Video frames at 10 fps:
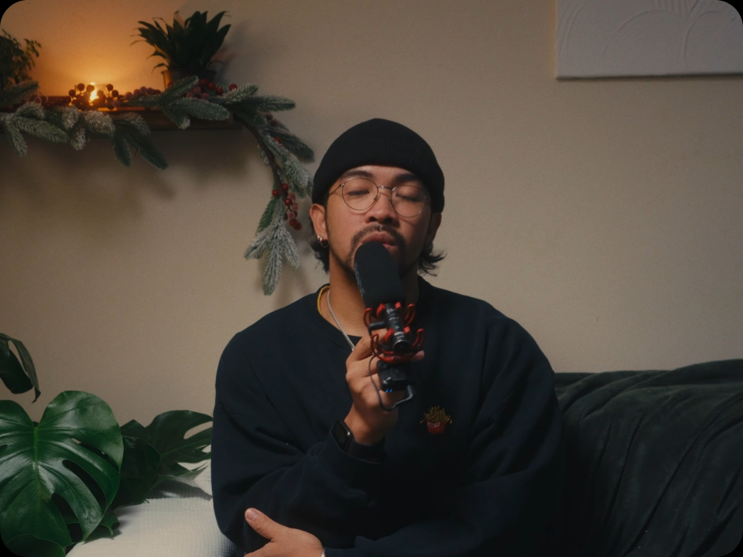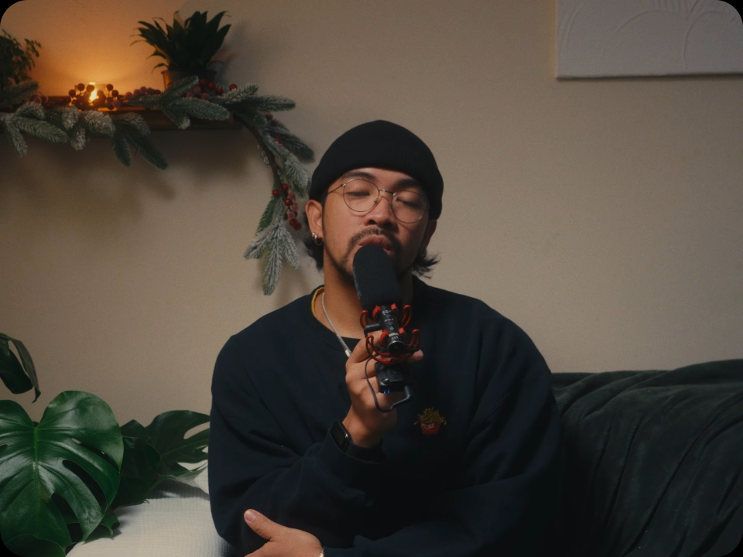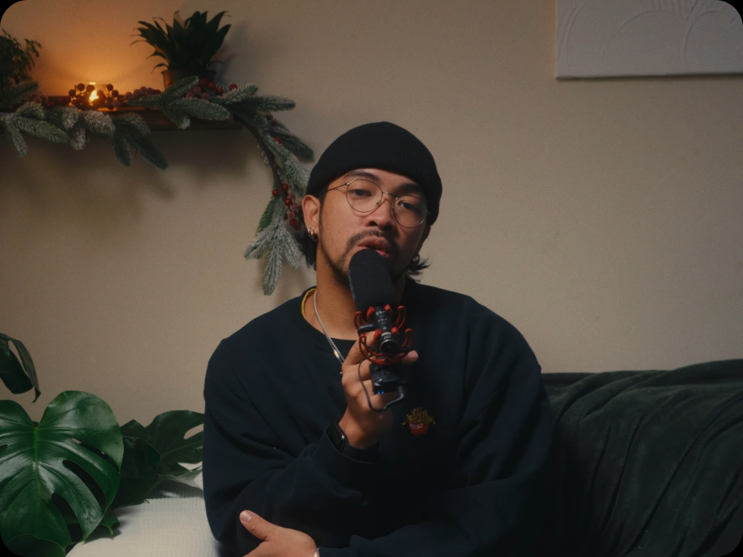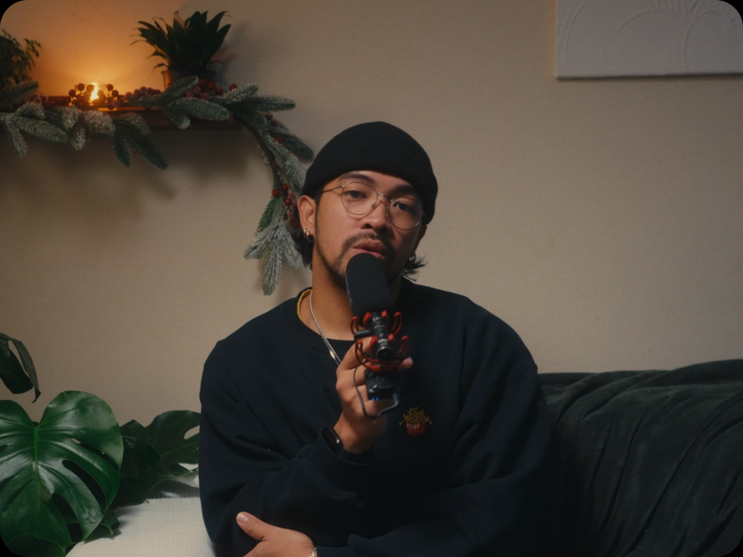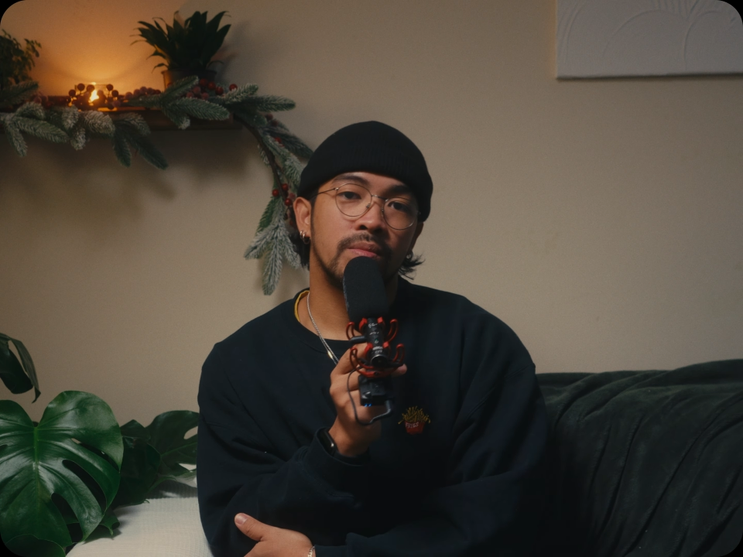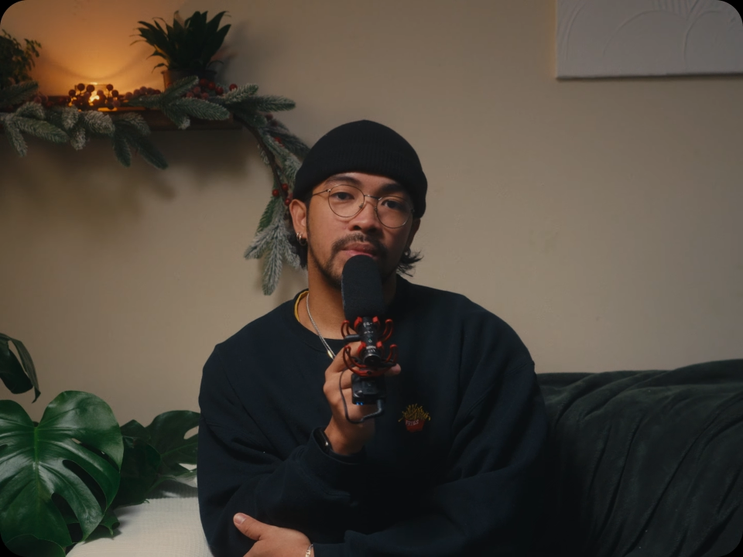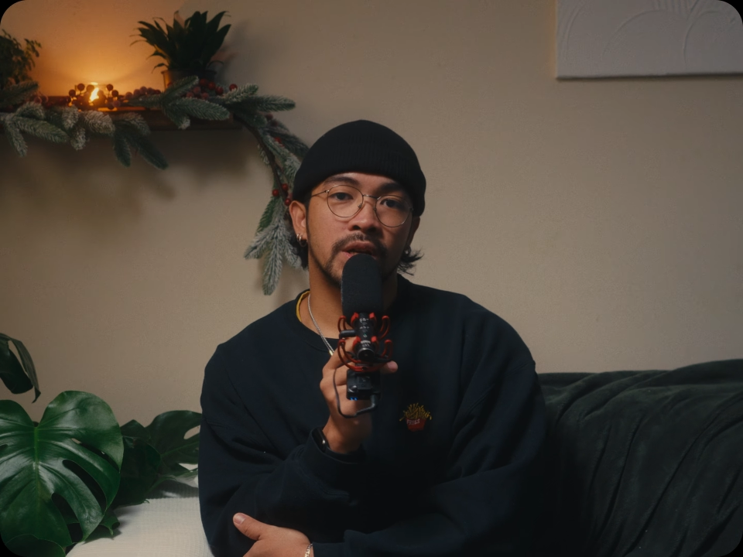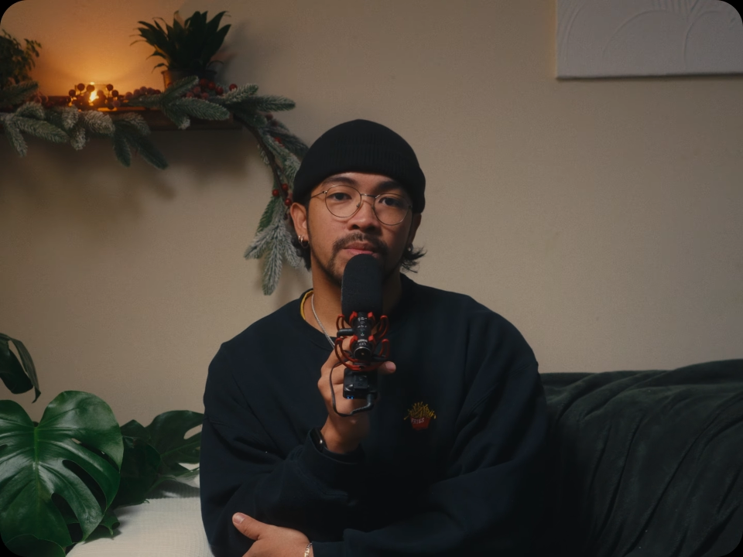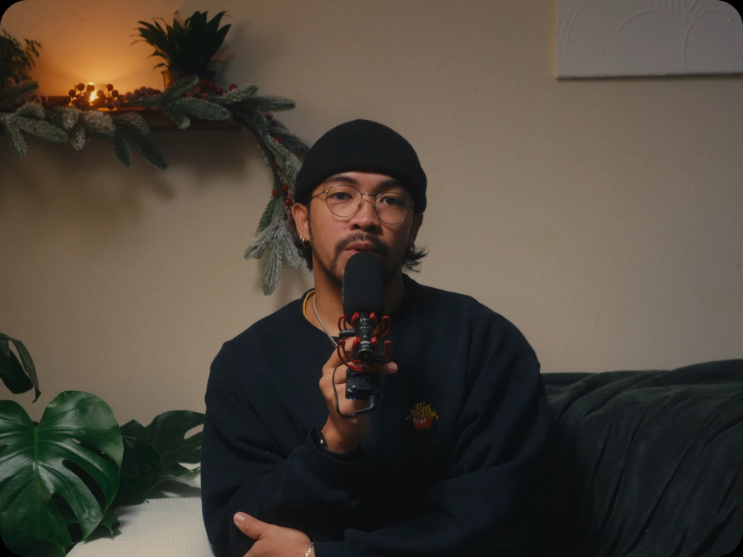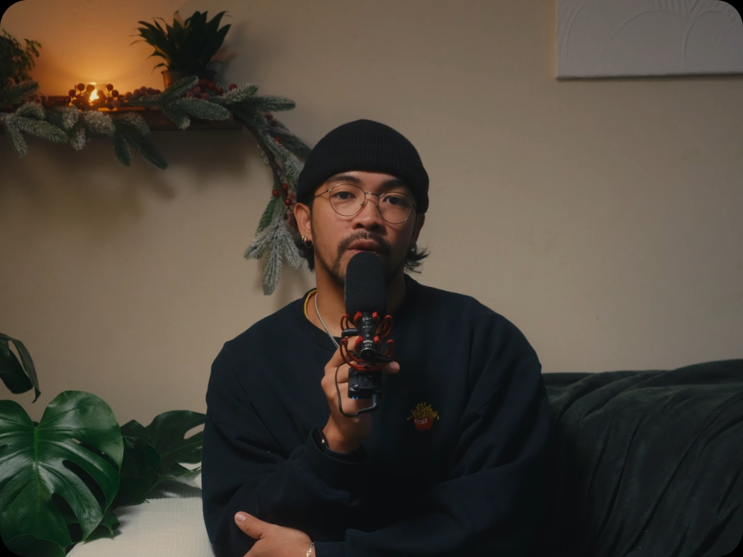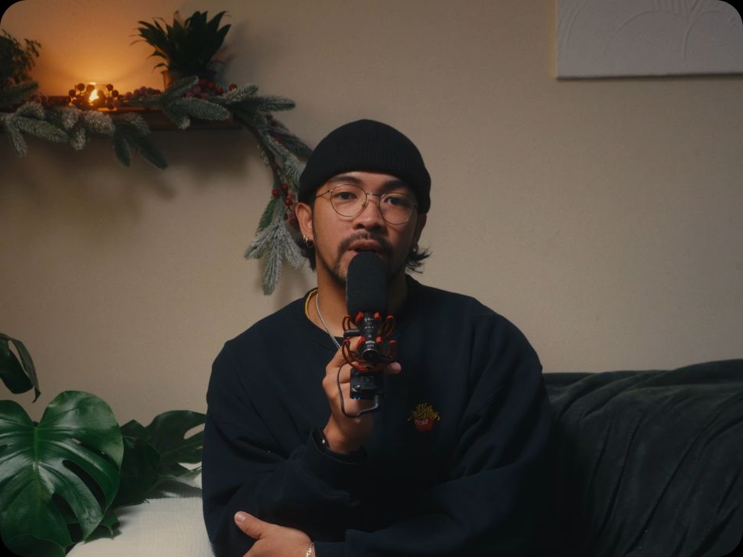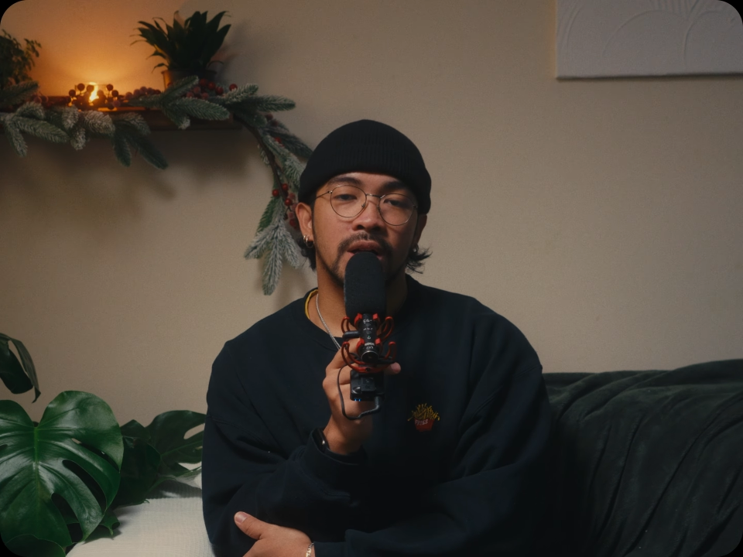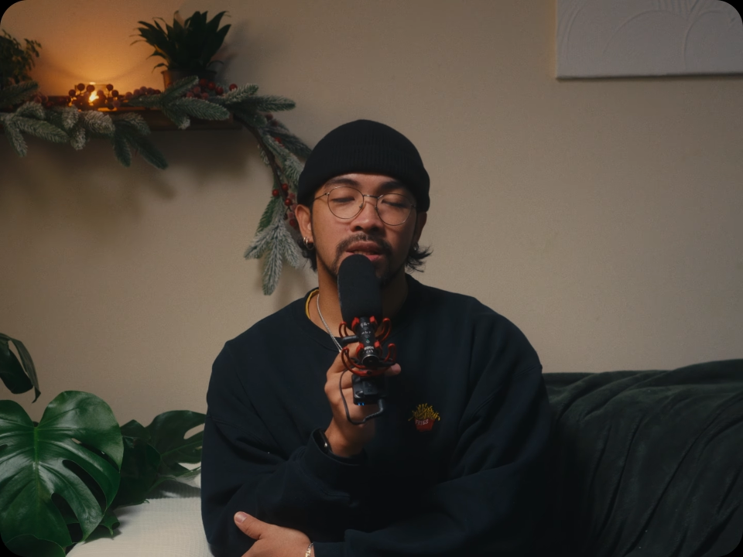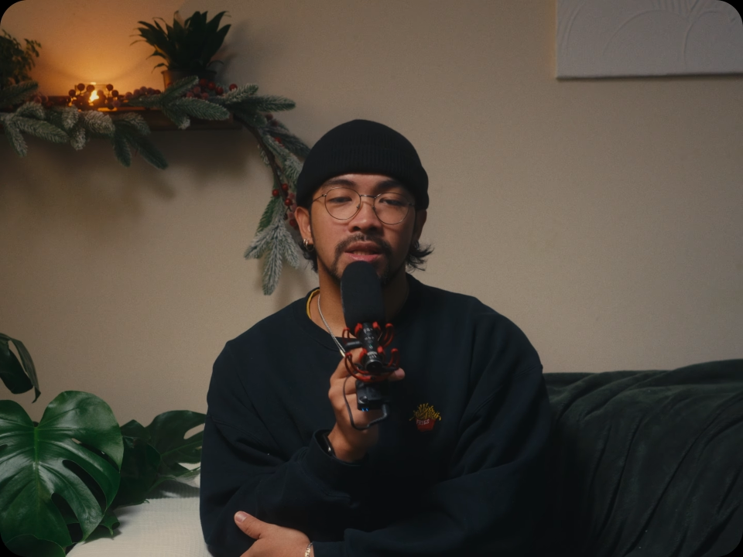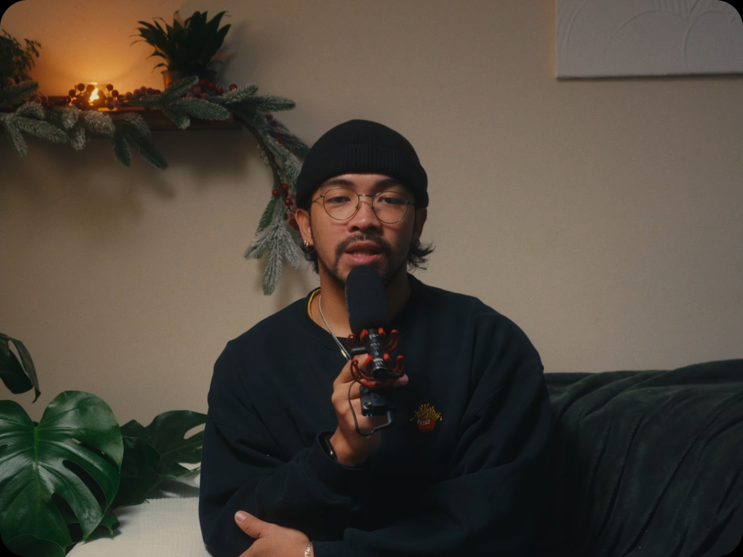two picture profiles.